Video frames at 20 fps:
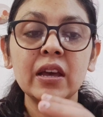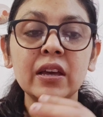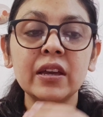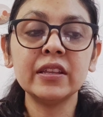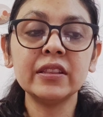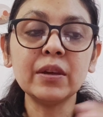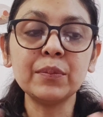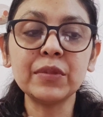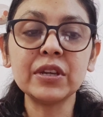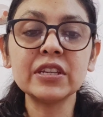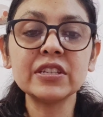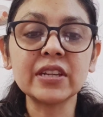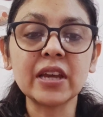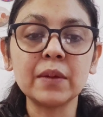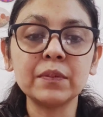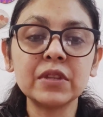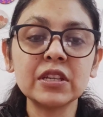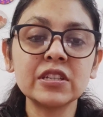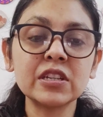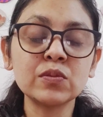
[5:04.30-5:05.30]
In the
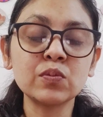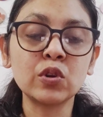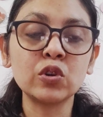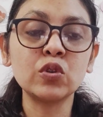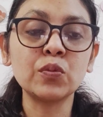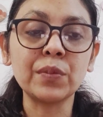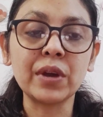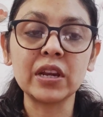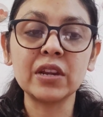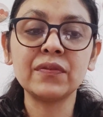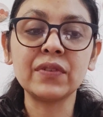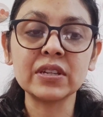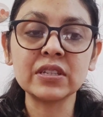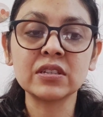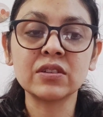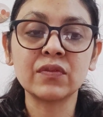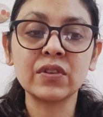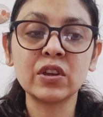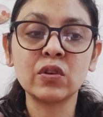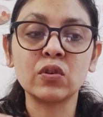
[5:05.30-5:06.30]
meantime, they just want to
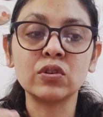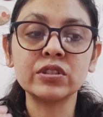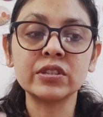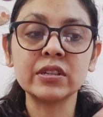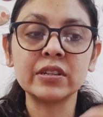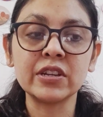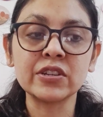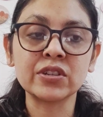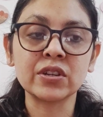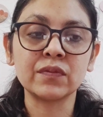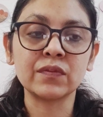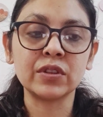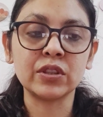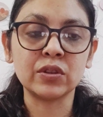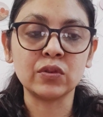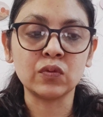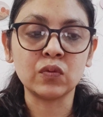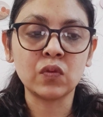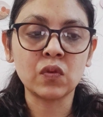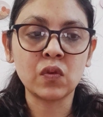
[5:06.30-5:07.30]
manifest reconciliation
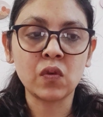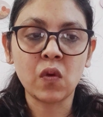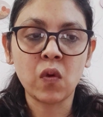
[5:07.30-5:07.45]
with you.